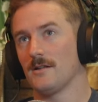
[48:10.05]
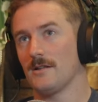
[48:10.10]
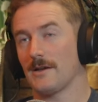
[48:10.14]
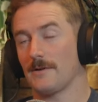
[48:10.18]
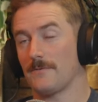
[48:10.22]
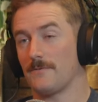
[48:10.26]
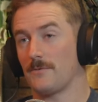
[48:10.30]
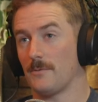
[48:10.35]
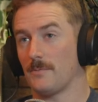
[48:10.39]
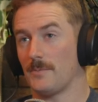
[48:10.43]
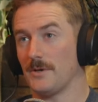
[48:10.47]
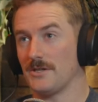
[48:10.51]

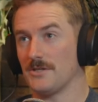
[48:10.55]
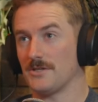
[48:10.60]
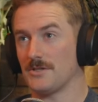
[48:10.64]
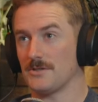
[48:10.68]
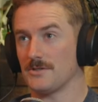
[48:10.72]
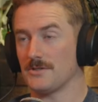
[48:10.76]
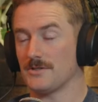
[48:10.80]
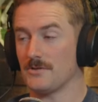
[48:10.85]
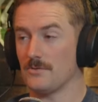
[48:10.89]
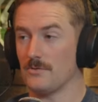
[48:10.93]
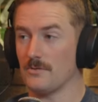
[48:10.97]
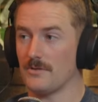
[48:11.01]
like for
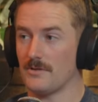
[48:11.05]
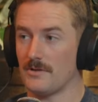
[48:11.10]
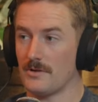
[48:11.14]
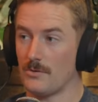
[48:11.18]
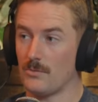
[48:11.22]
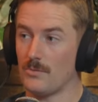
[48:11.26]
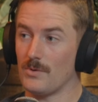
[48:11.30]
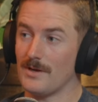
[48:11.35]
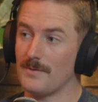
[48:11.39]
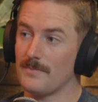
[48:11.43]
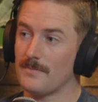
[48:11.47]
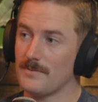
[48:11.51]
pitchers, the, their
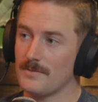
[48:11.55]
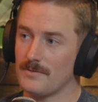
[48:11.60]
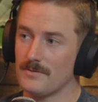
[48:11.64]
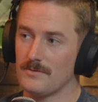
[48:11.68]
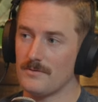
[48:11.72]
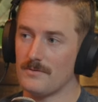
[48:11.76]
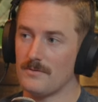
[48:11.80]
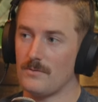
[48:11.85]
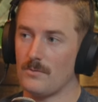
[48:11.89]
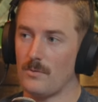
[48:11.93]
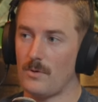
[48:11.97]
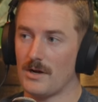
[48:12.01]
whip,
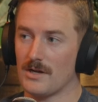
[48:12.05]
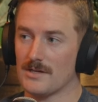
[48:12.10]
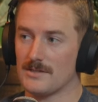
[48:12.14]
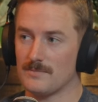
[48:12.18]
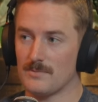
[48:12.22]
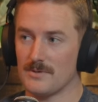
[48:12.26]
walks